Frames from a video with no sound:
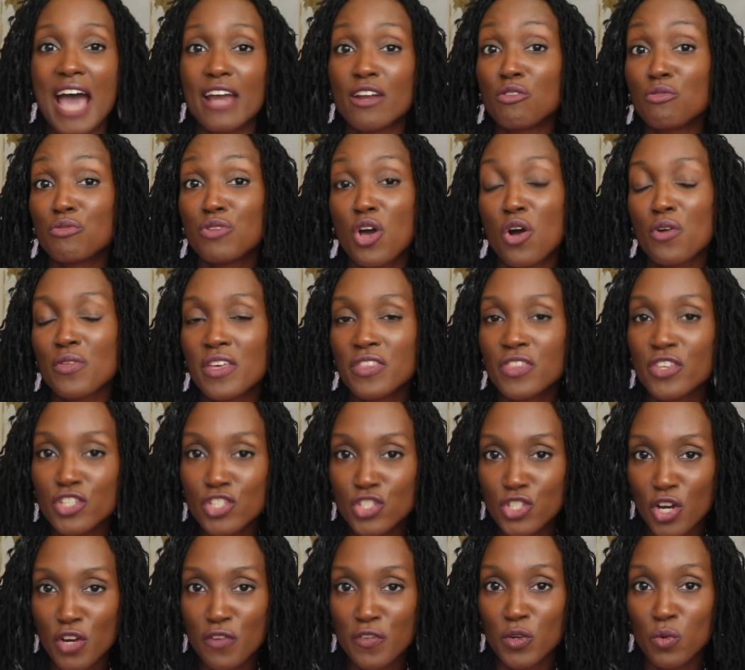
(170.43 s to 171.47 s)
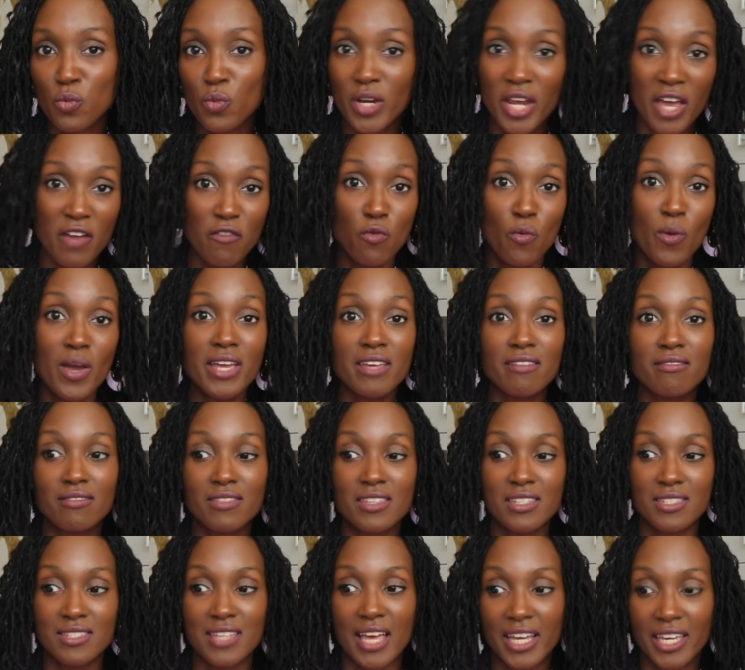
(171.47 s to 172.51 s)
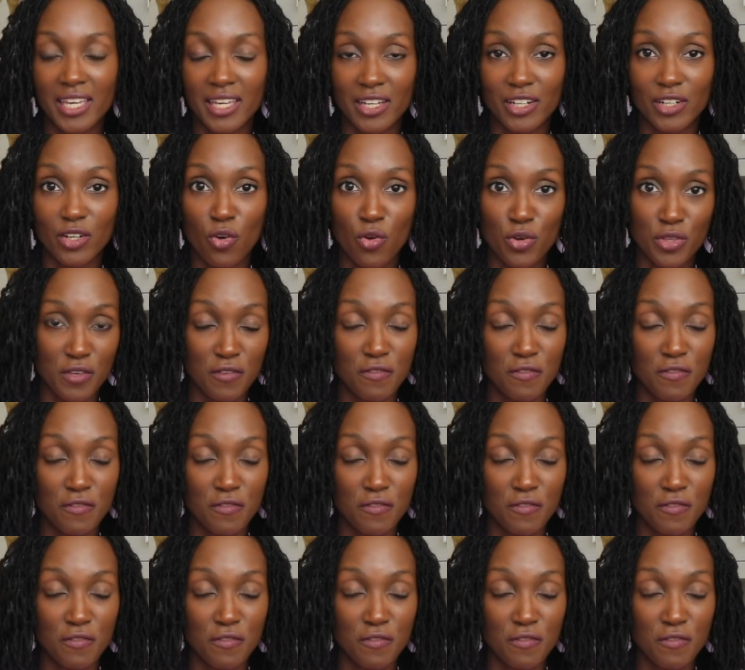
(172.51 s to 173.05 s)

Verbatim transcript: I don't know that the servant would have went the second